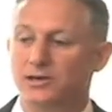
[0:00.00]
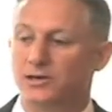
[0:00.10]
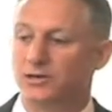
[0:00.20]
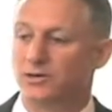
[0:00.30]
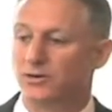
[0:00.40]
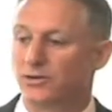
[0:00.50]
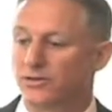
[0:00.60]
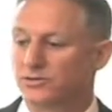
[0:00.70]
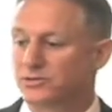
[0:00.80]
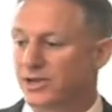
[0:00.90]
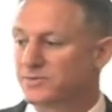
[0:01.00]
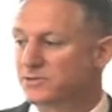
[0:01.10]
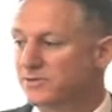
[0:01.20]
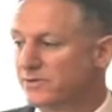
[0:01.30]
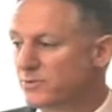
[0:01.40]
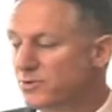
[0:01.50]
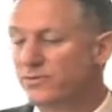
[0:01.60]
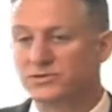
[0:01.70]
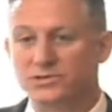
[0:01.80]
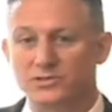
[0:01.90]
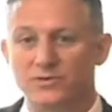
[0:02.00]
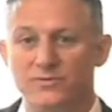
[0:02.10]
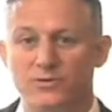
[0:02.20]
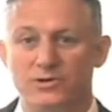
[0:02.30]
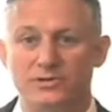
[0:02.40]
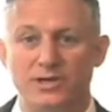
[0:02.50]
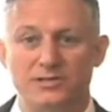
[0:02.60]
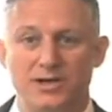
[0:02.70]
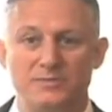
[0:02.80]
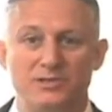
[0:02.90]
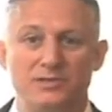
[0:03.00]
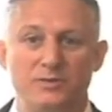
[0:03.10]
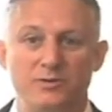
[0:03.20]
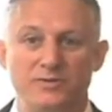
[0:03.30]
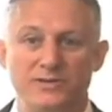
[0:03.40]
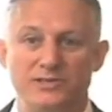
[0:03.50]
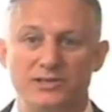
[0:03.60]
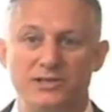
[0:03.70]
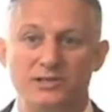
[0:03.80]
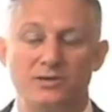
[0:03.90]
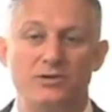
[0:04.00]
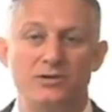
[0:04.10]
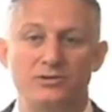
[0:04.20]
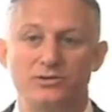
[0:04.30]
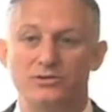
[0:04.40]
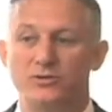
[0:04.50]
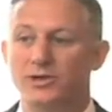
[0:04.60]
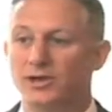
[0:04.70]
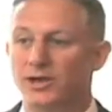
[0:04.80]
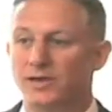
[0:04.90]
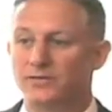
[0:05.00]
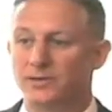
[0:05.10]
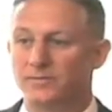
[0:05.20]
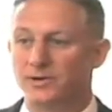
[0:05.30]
all those types of approvals and so forth at times need to be revisited in order to have them